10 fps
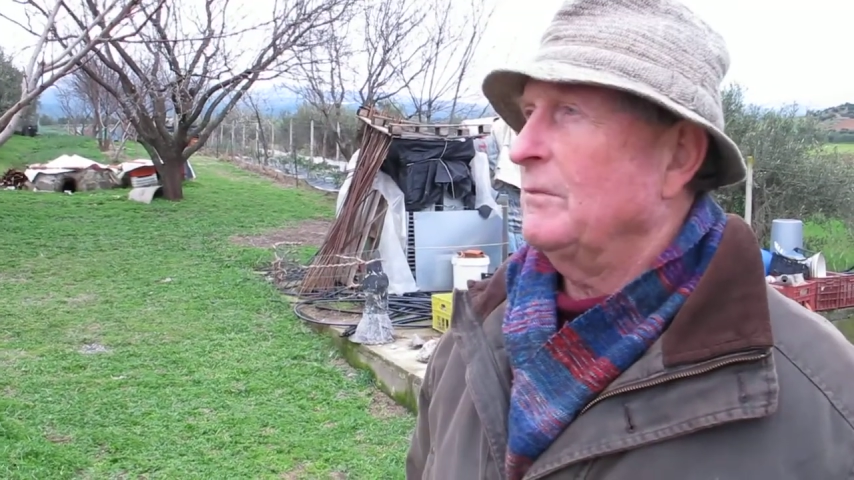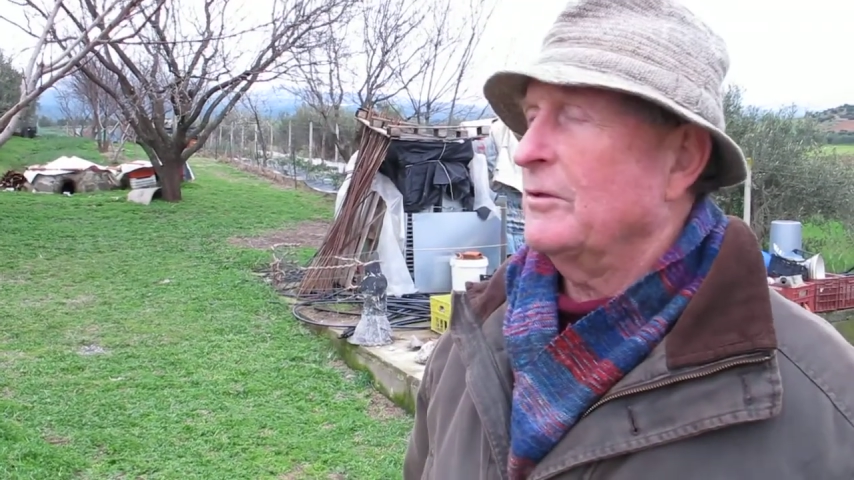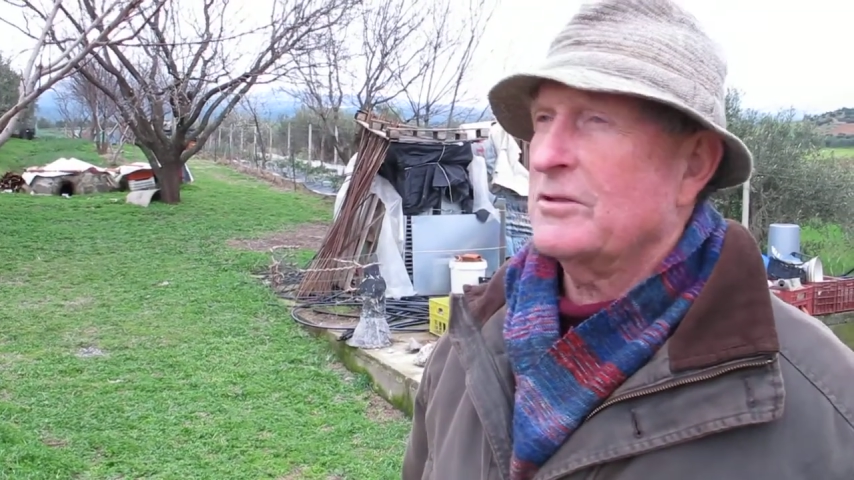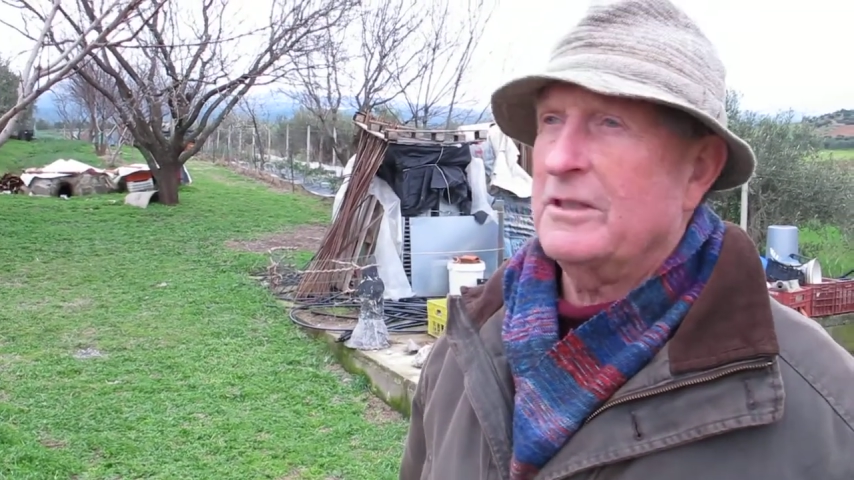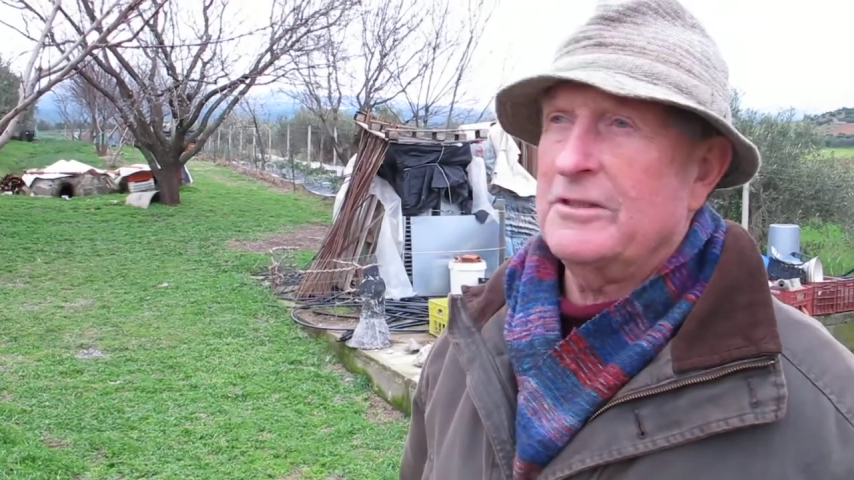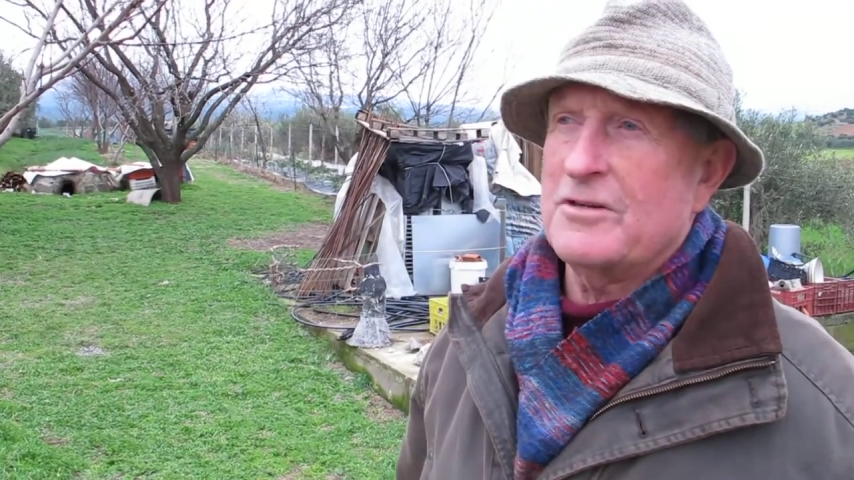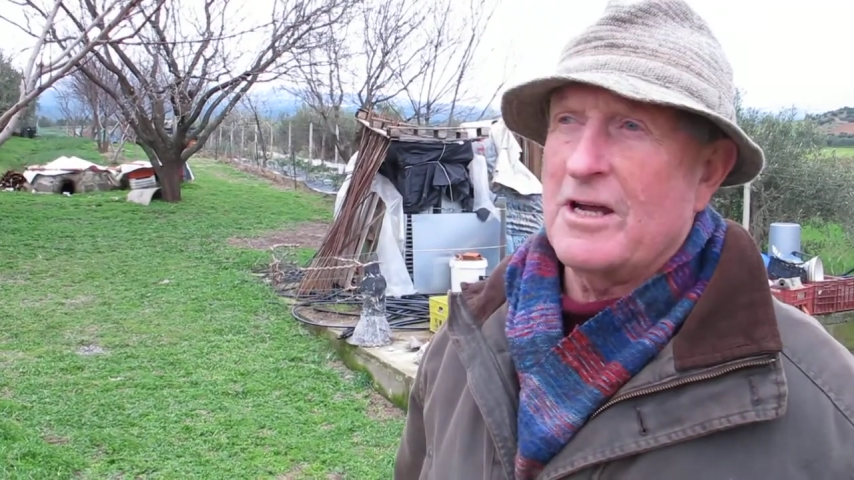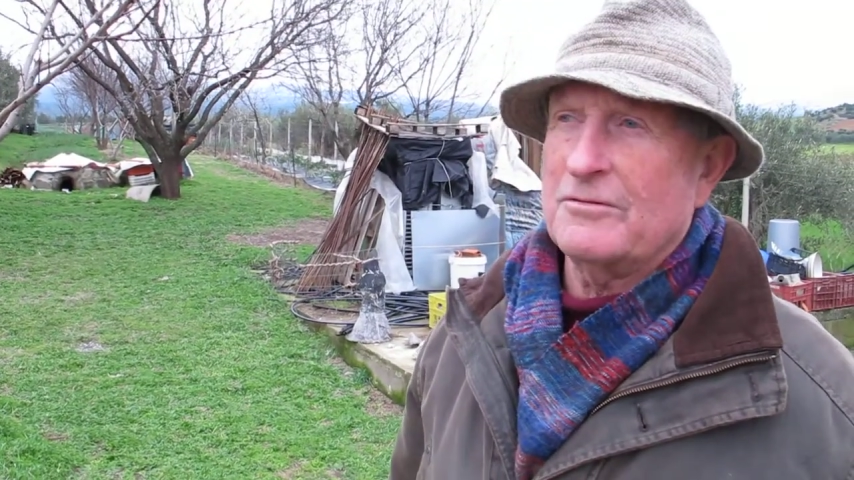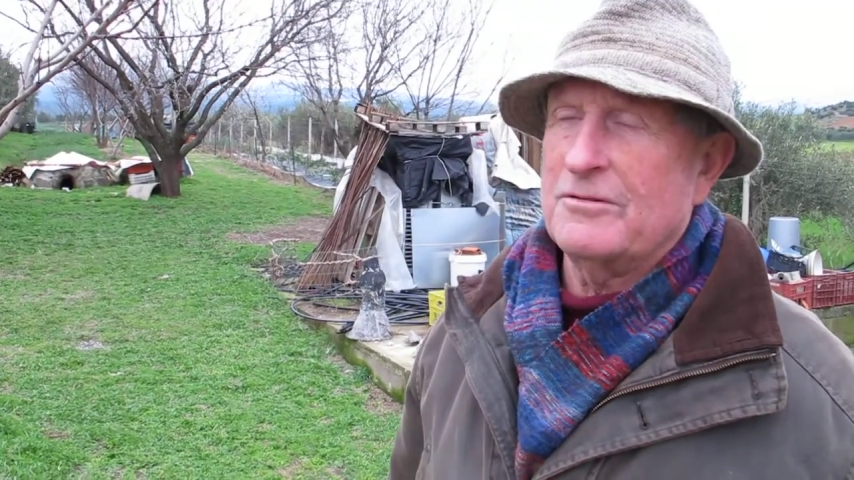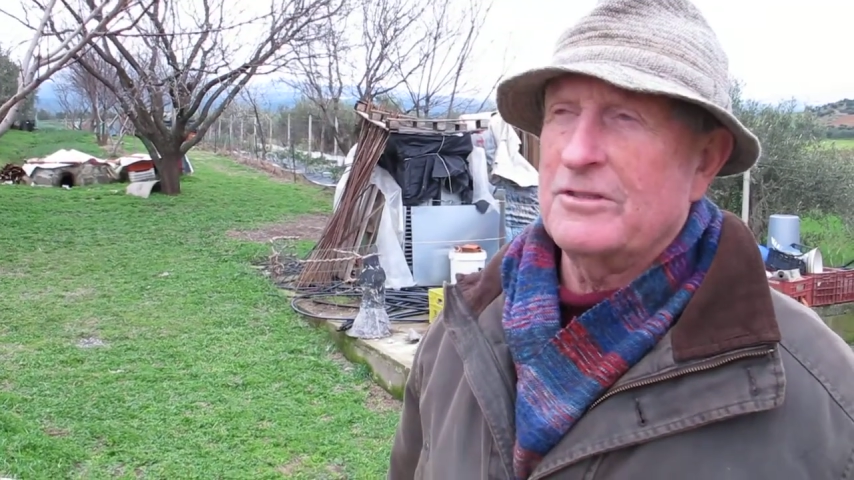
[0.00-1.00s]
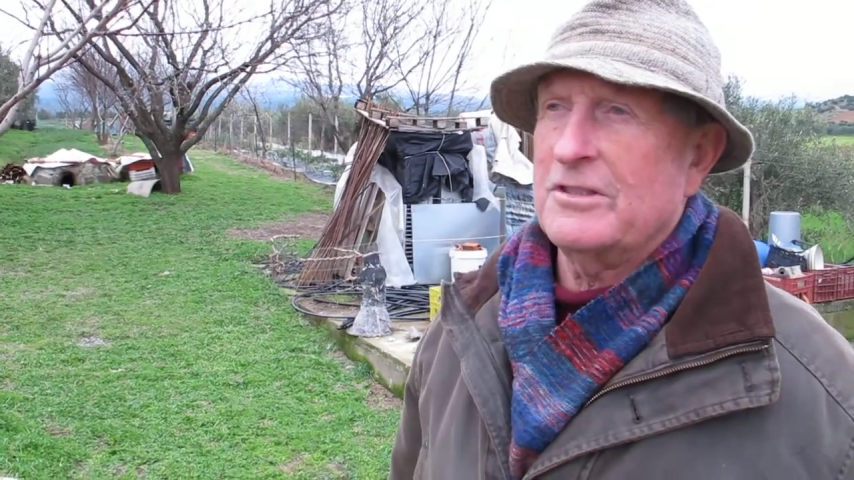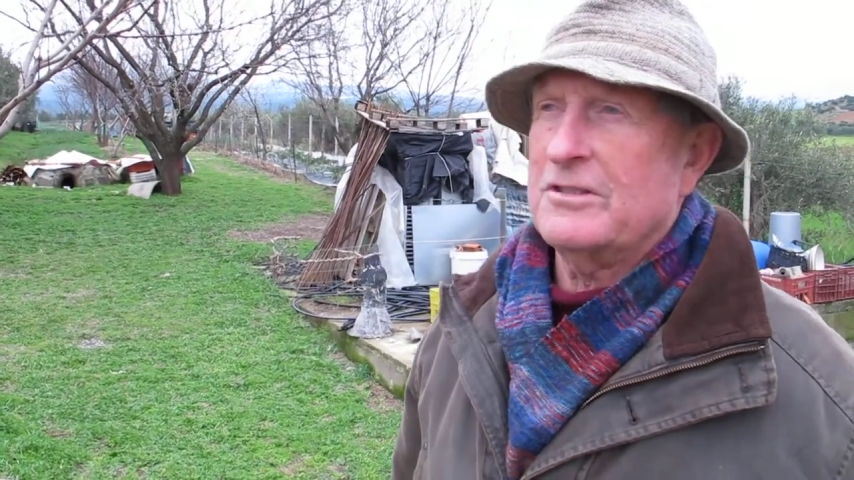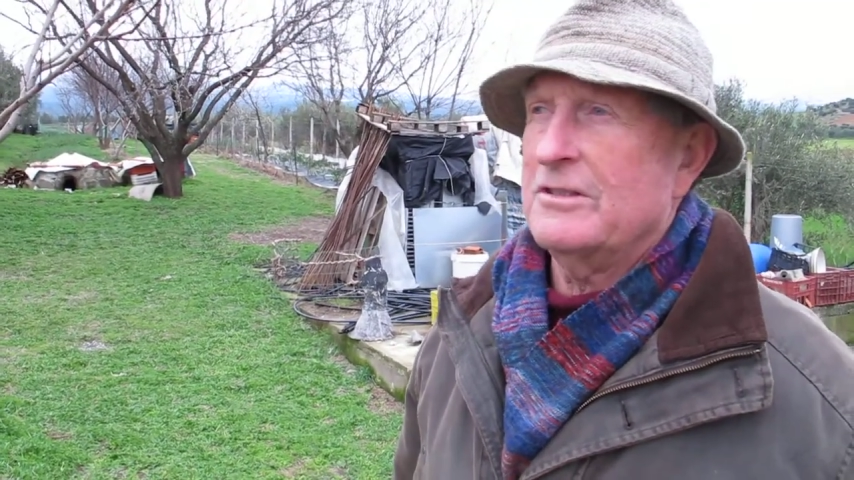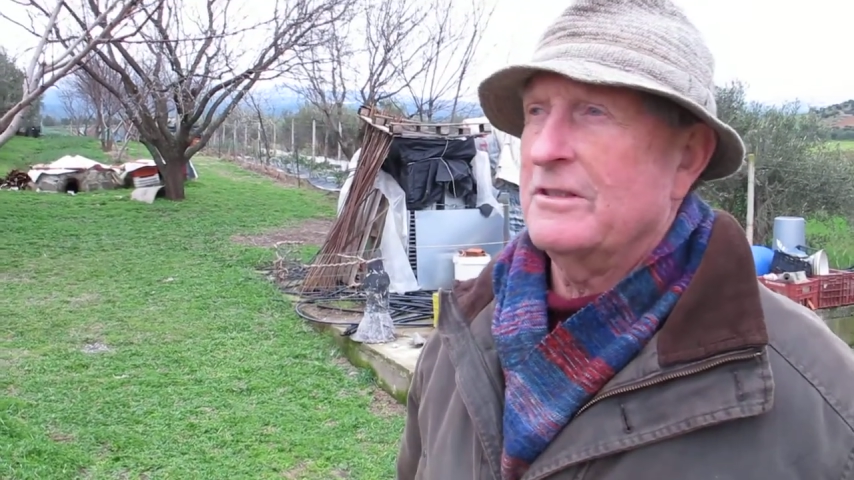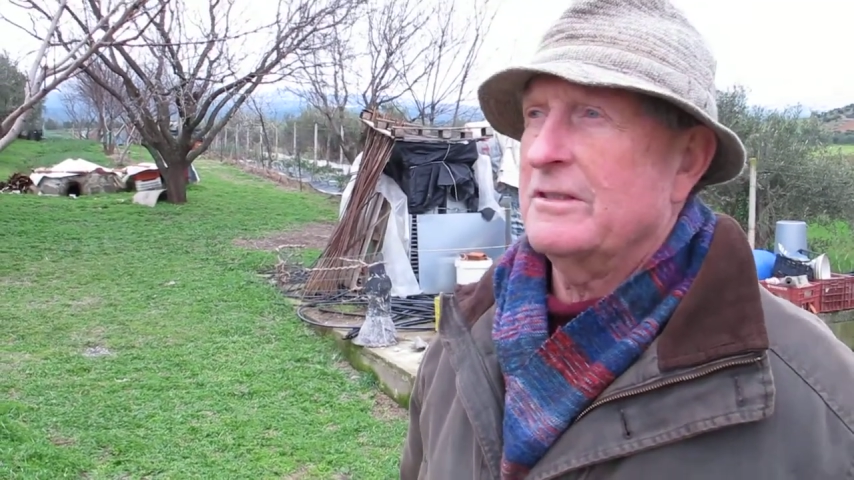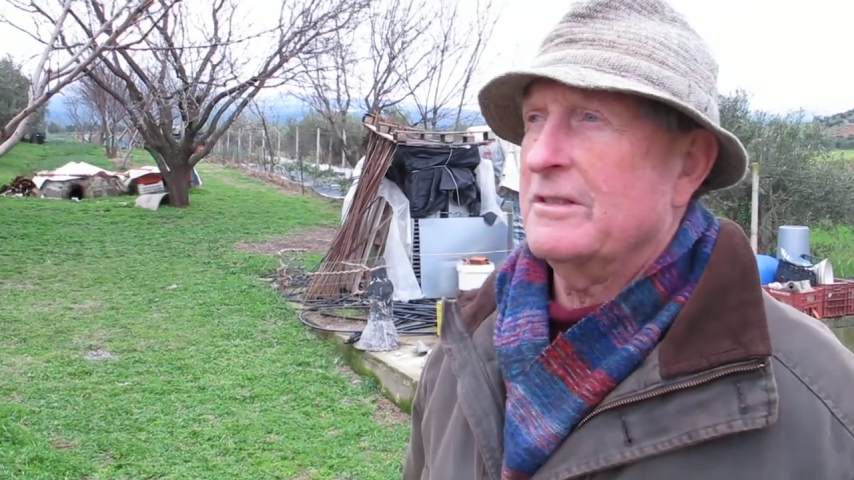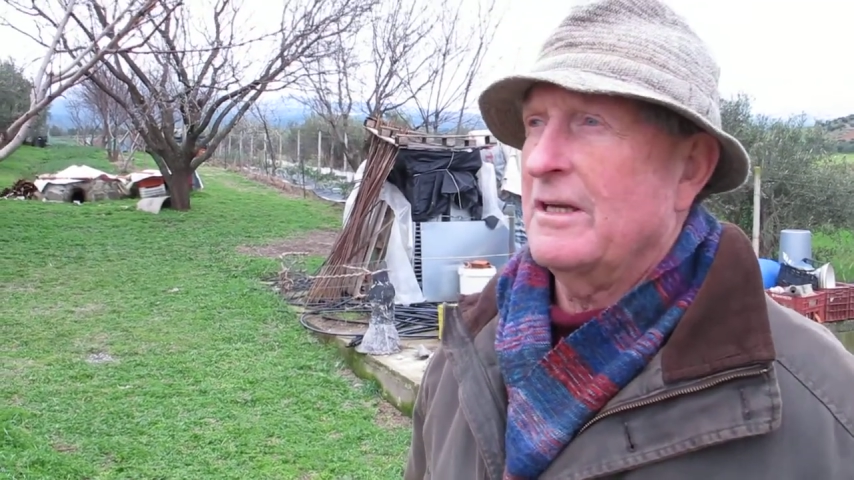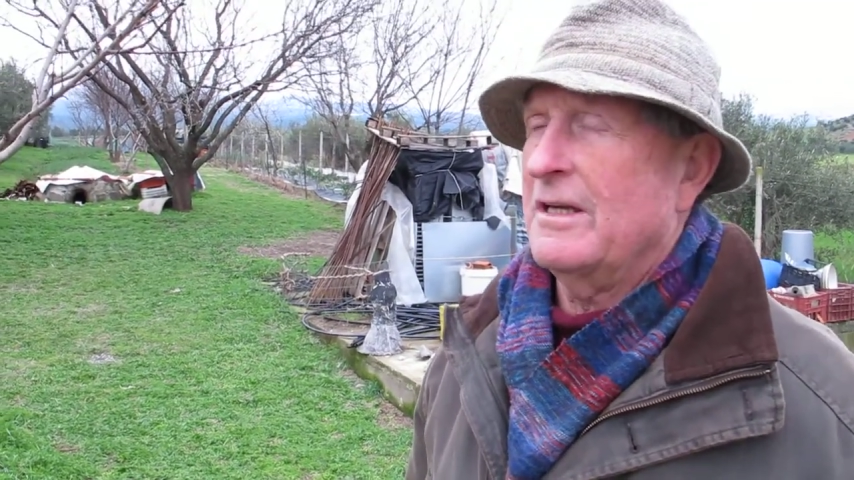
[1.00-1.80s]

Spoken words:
mostly drought resistant.